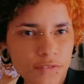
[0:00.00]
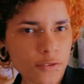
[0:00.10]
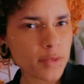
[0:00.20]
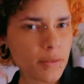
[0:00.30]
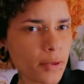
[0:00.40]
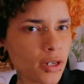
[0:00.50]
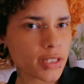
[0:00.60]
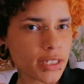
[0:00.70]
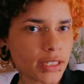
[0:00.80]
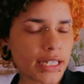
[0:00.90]
For me
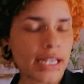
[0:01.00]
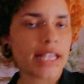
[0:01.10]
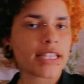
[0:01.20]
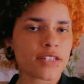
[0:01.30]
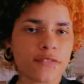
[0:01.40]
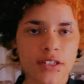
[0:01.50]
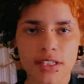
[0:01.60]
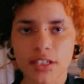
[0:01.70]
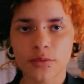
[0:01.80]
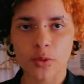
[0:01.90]
personally, this
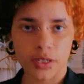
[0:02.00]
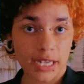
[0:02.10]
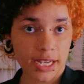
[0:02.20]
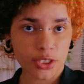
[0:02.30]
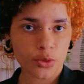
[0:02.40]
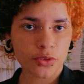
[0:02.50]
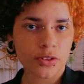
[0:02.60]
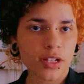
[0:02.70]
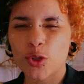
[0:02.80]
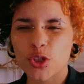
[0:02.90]
feels a little more
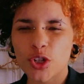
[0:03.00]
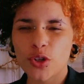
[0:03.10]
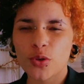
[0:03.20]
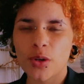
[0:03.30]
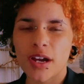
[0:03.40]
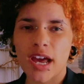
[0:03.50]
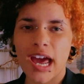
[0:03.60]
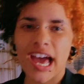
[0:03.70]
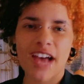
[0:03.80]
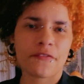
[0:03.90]
natural. Also,
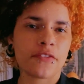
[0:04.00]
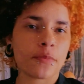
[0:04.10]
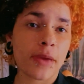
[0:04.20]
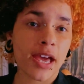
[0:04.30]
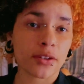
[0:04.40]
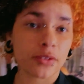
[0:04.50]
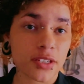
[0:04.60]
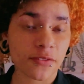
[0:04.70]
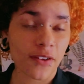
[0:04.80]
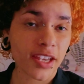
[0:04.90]
half of the battle
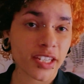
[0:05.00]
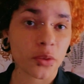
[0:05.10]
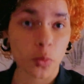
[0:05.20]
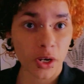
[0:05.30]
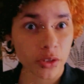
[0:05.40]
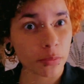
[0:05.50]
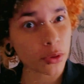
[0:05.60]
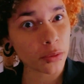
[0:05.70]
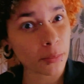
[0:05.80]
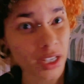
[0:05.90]
is finding where to
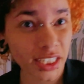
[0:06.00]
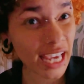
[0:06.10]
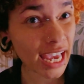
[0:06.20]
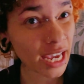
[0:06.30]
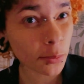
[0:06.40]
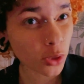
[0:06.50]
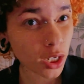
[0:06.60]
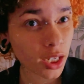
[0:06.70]
put my camera.